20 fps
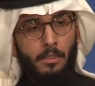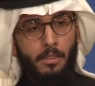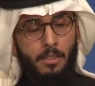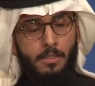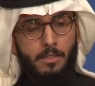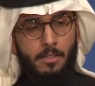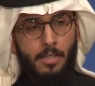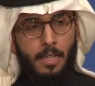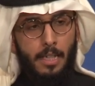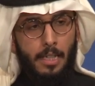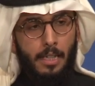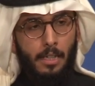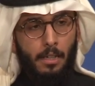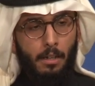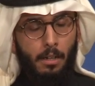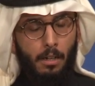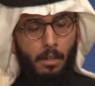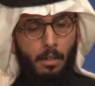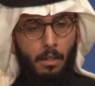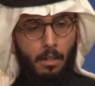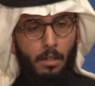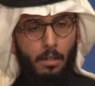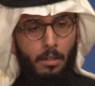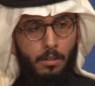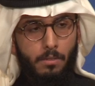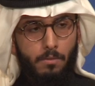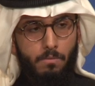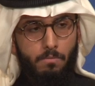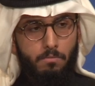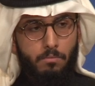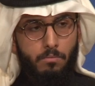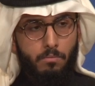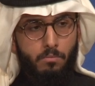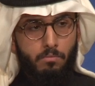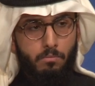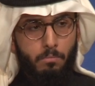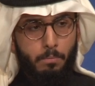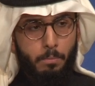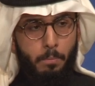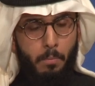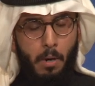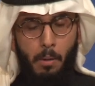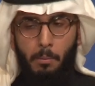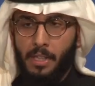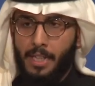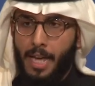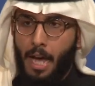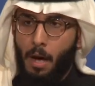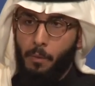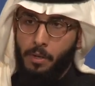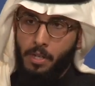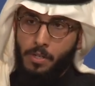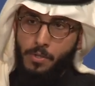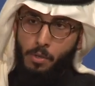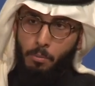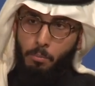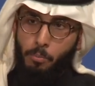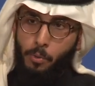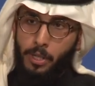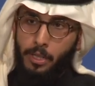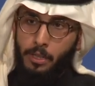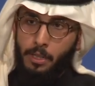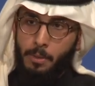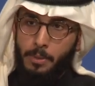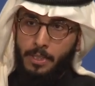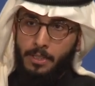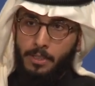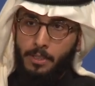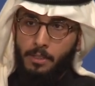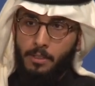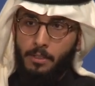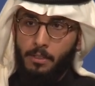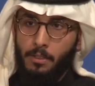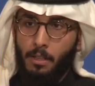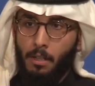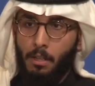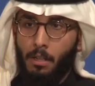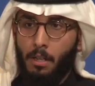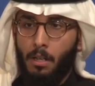Let's say public outings are pretty limited,